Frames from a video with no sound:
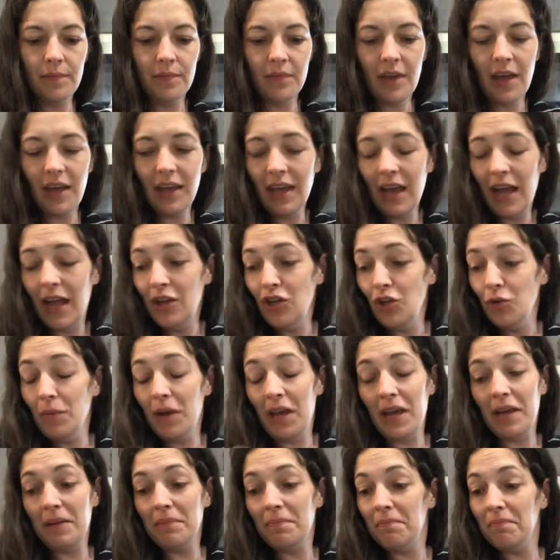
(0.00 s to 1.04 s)
again, you
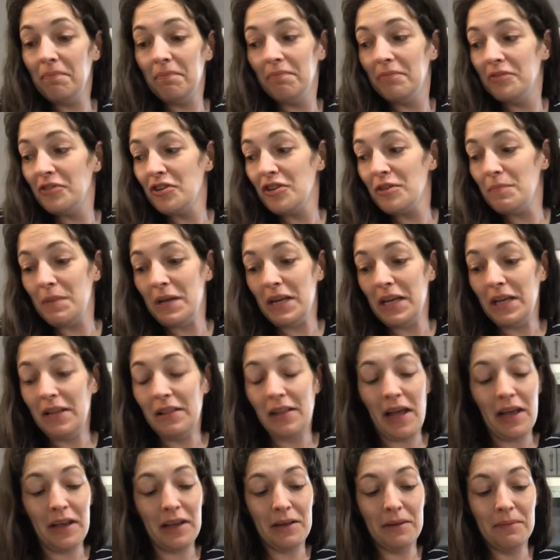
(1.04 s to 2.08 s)
may just be
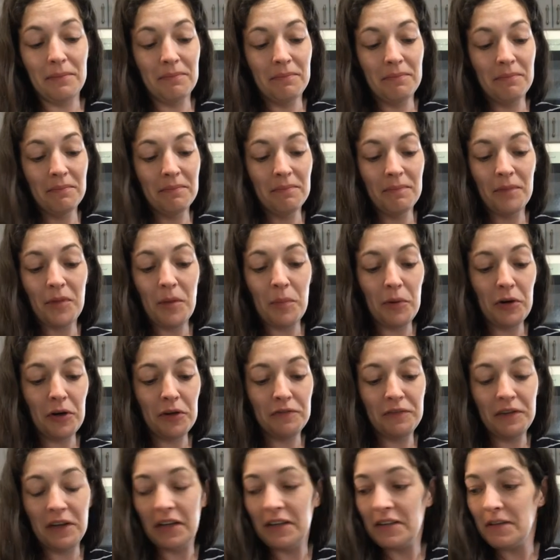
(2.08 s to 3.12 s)
like the
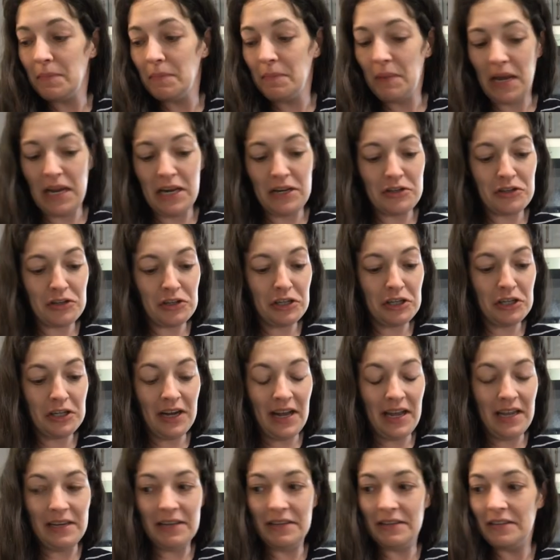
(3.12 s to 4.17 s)
perfect painter
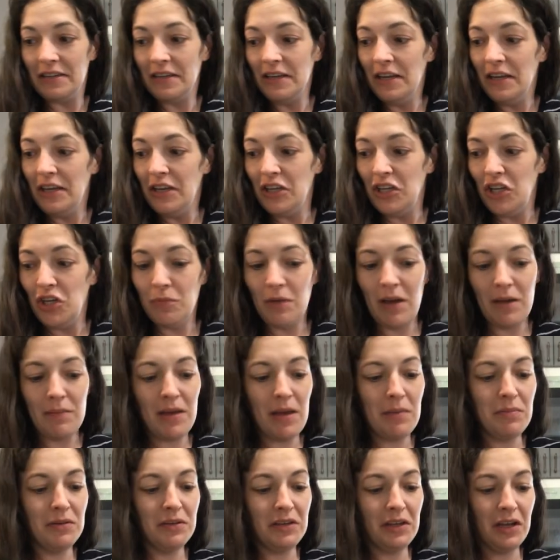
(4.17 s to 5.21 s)
and you may be
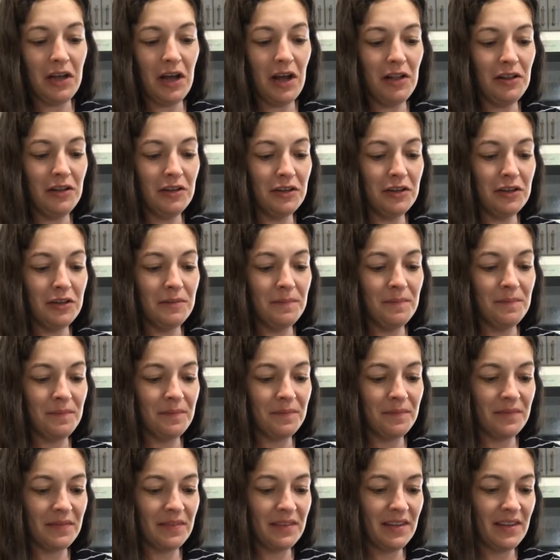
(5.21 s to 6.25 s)
able to color
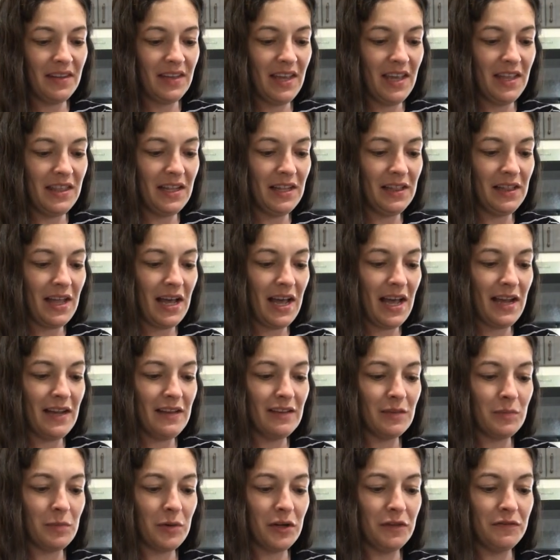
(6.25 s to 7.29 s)
in the
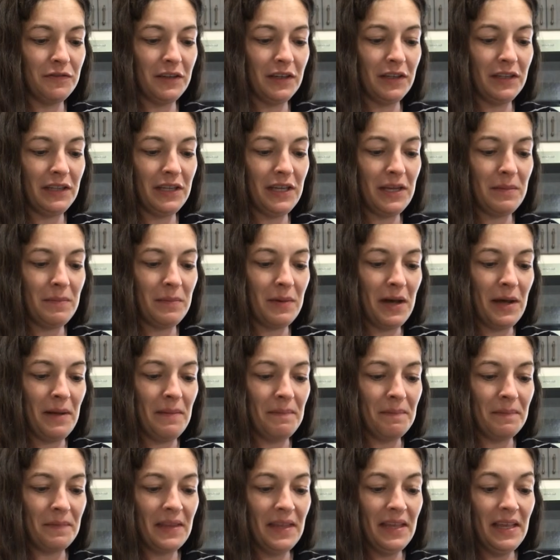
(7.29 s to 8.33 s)
lines perfectly, but
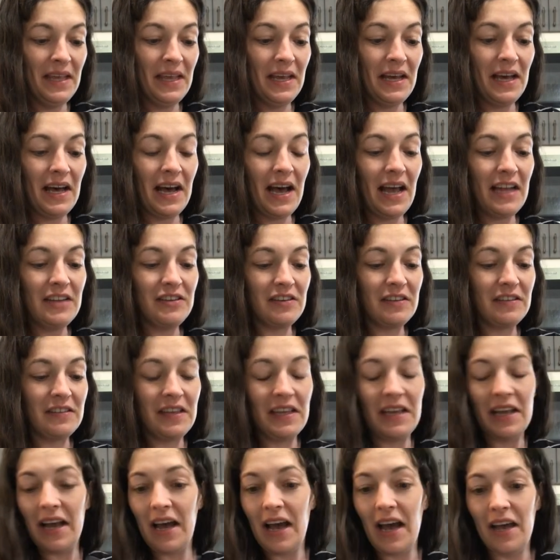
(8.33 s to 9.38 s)
I just
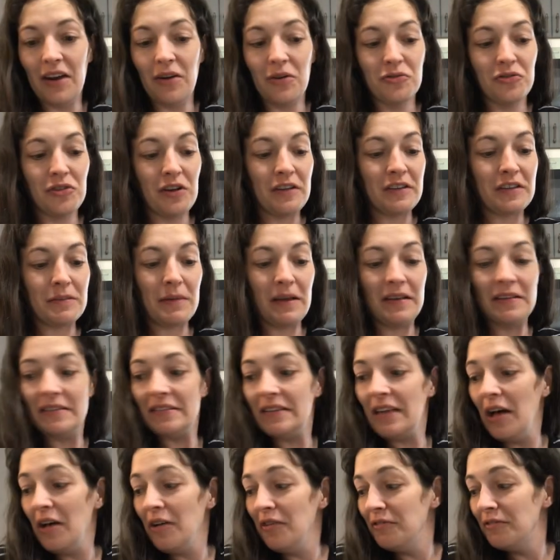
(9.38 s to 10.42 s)
think I don't trust
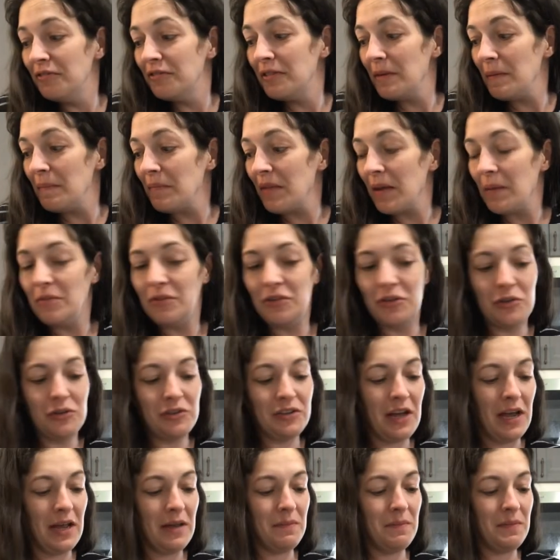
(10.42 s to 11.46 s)
myself. I'm too
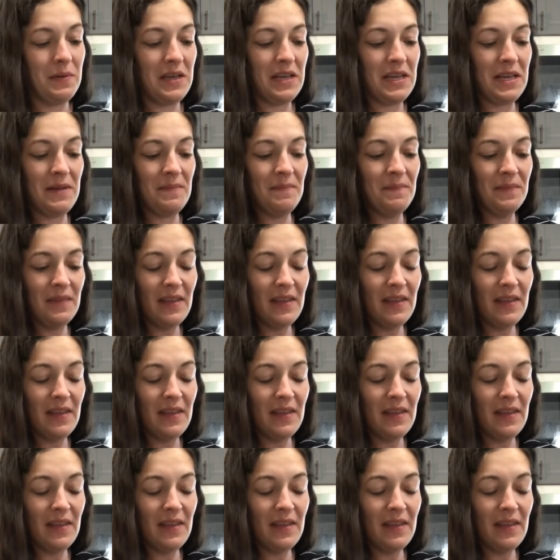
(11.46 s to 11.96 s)
type B